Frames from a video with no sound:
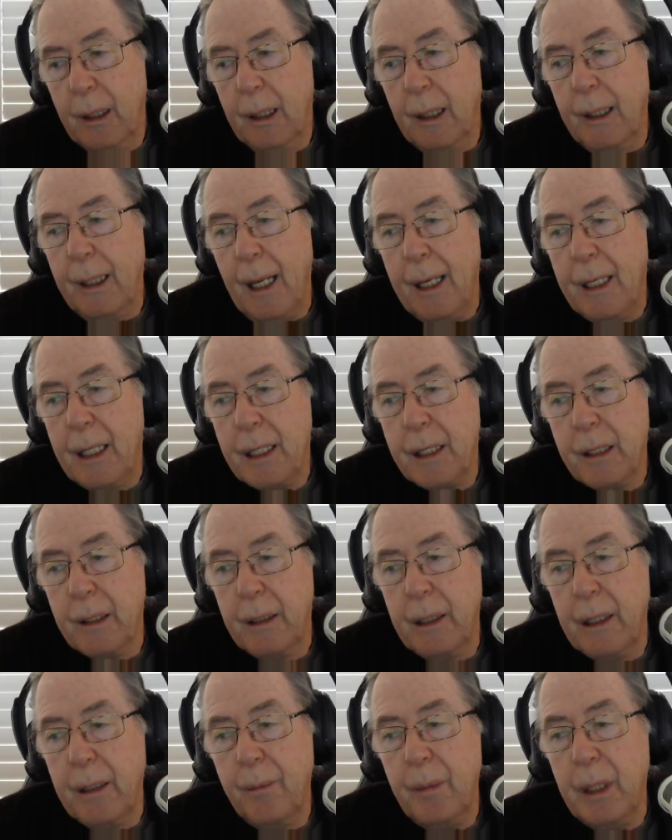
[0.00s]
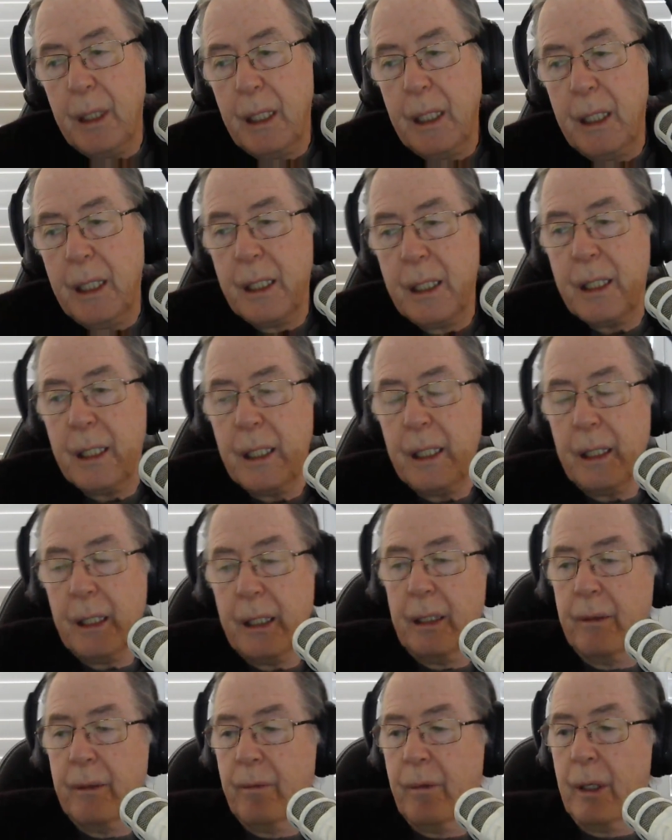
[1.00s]
Okay, next item is
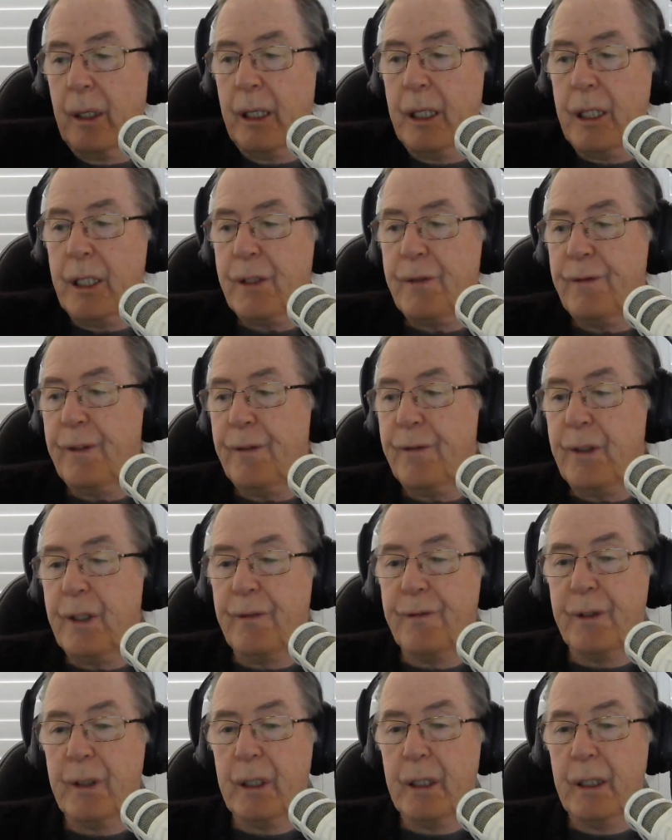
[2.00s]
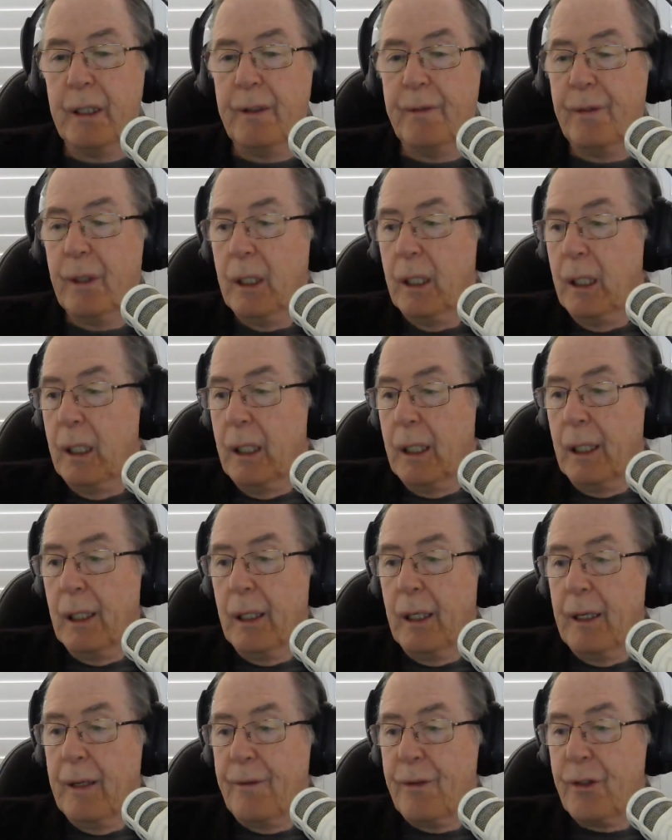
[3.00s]
the Release 55
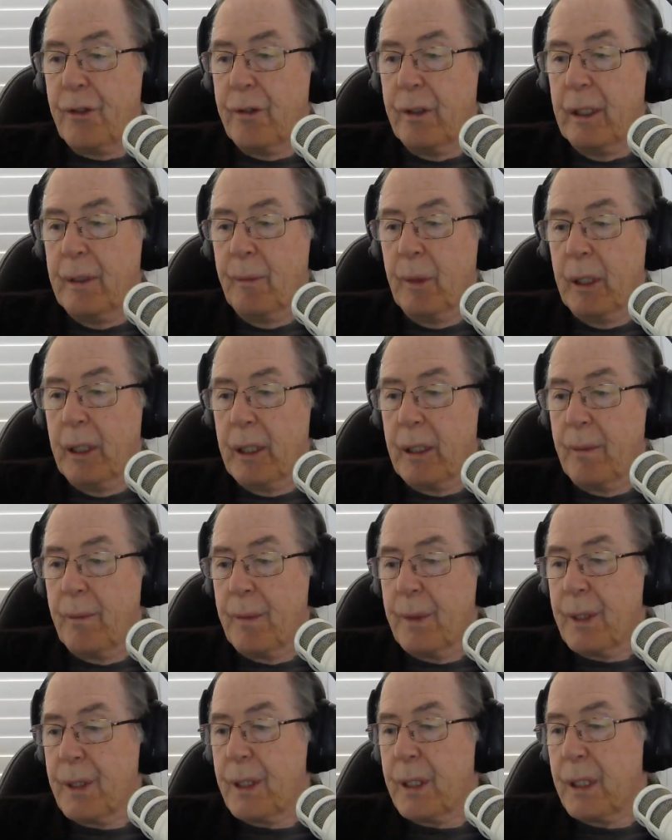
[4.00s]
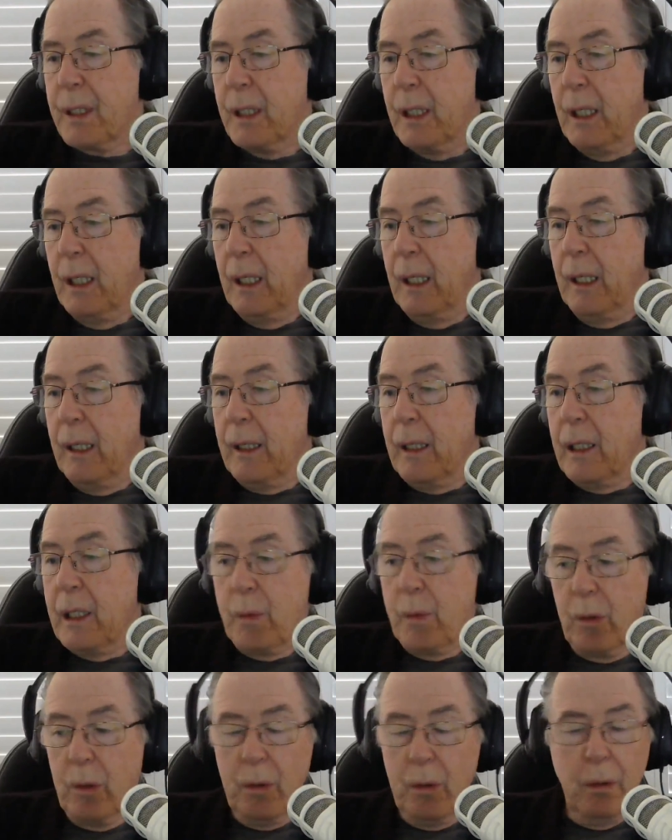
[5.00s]
live stream items.
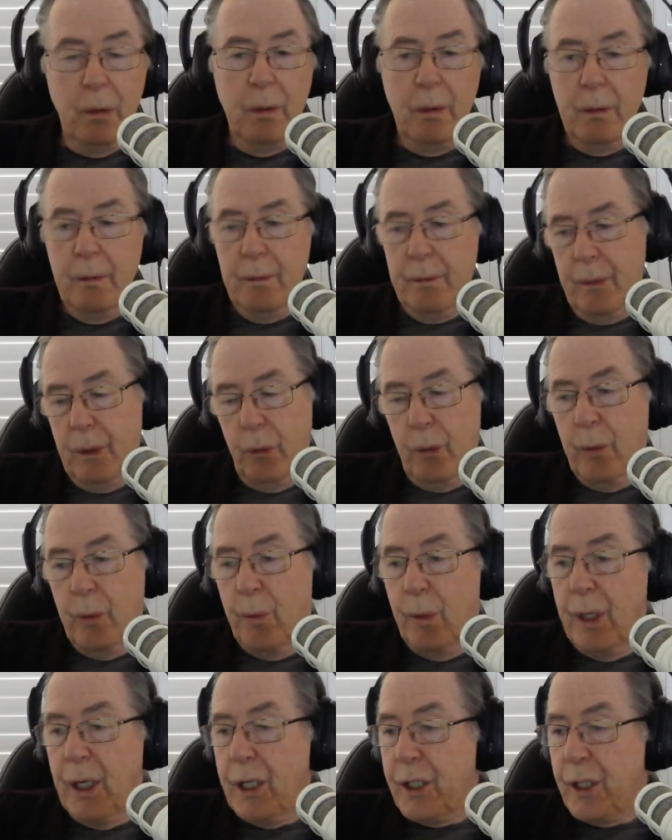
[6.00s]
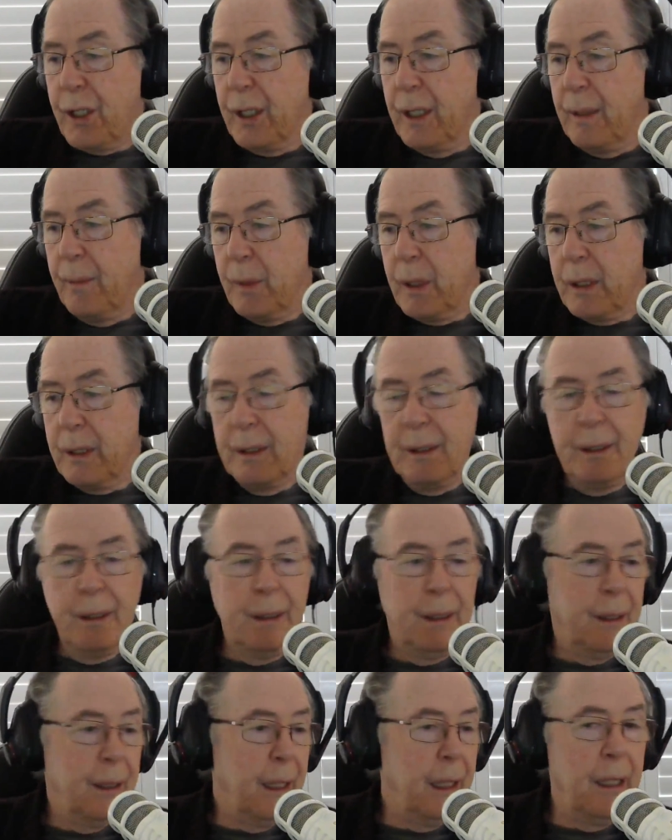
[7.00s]
These were all Lord British themed
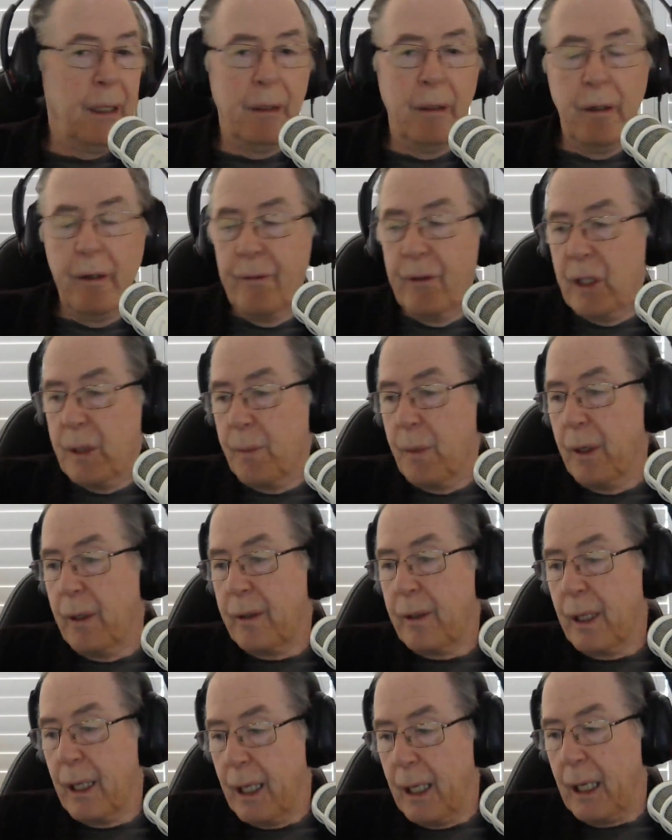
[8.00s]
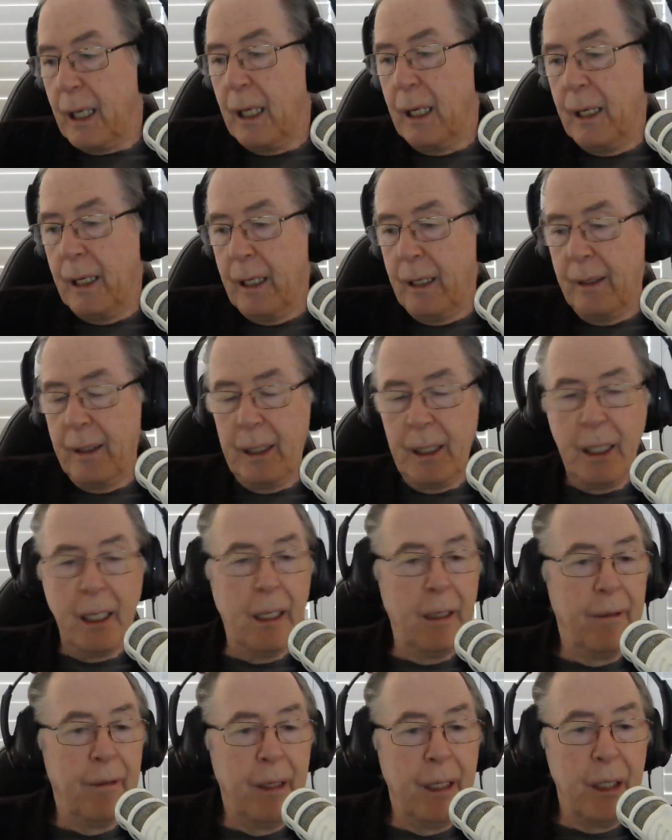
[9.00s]
in honour of his birthday, and now they're
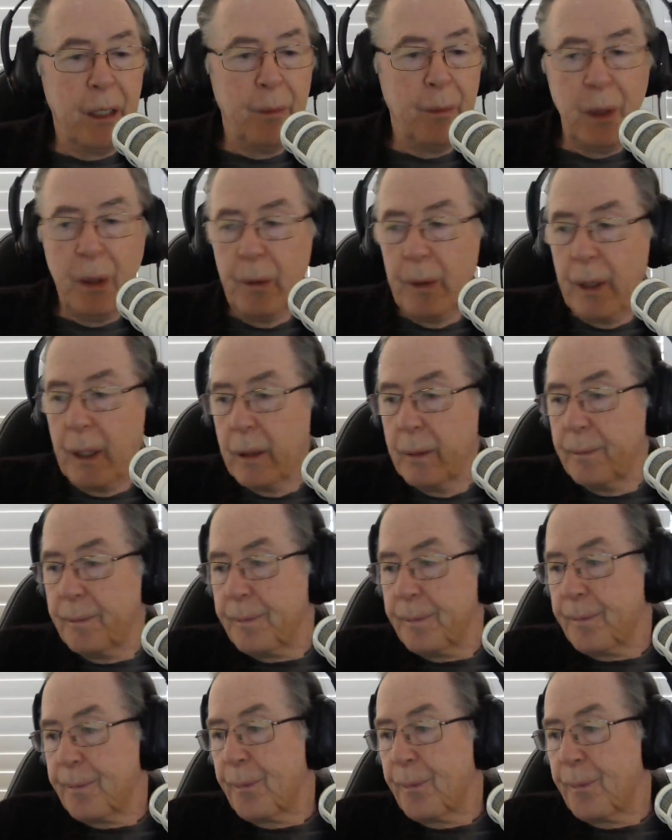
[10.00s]
getting around to building them.